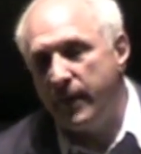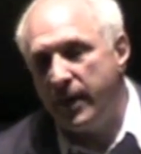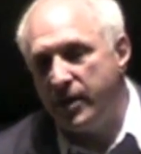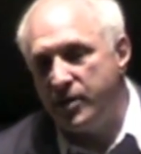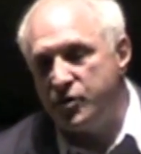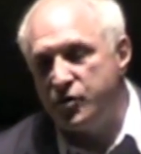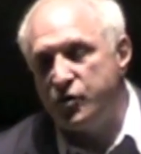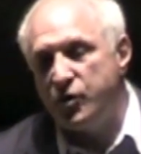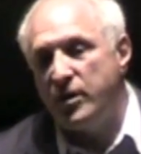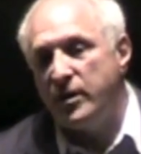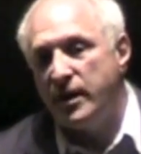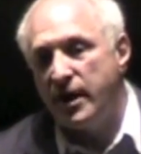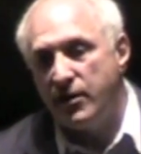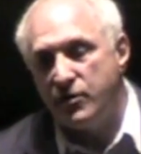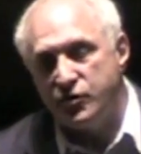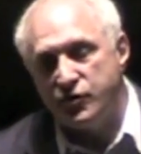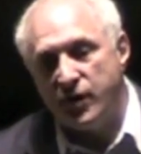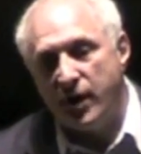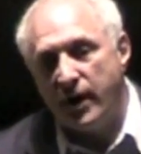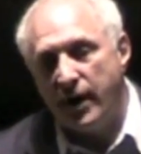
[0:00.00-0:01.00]
making sure that I
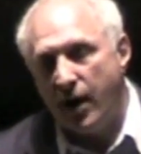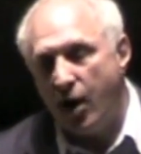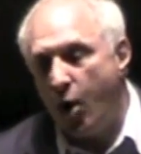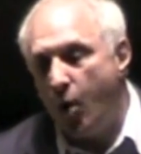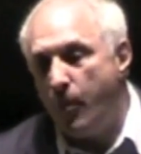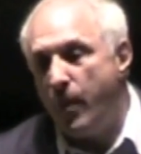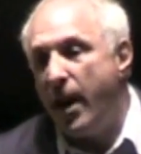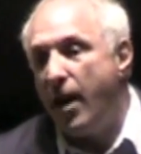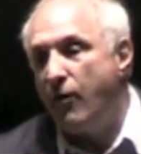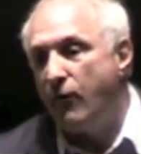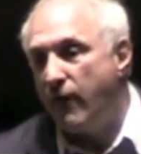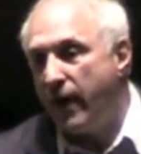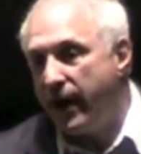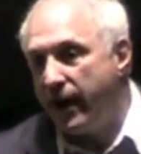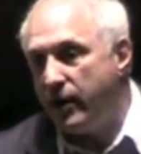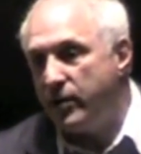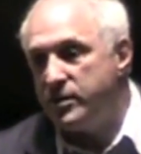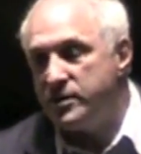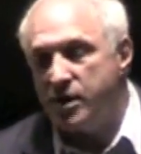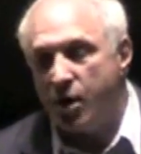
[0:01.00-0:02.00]
was trying to help out
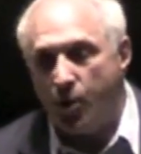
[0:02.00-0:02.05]
writers,